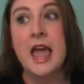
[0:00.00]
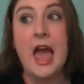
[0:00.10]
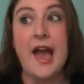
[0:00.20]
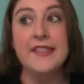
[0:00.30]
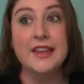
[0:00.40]

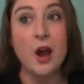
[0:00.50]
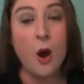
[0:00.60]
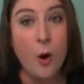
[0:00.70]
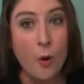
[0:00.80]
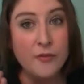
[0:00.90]
And then
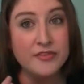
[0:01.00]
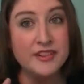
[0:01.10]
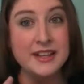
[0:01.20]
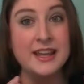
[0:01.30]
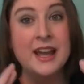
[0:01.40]

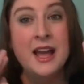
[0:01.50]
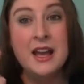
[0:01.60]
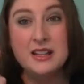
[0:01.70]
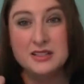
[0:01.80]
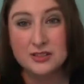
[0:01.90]
hopefully
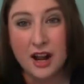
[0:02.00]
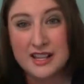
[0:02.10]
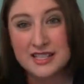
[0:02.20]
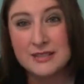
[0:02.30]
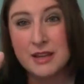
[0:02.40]

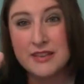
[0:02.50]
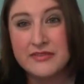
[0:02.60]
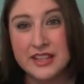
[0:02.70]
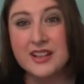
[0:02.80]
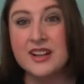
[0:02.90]
crossing my
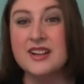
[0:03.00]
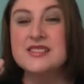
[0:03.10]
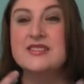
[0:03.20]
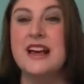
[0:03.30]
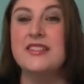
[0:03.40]

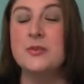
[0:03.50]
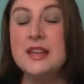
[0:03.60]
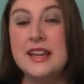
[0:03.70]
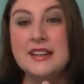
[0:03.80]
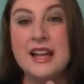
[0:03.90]
fingers that the
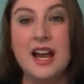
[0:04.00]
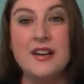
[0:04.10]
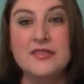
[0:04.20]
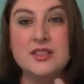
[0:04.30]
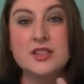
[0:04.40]
weekend
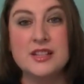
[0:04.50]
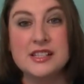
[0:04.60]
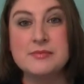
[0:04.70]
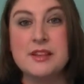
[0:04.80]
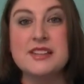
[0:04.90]
after
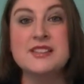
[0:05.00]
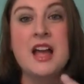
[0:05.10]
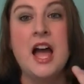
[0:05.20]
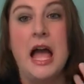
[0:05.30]
Christmas,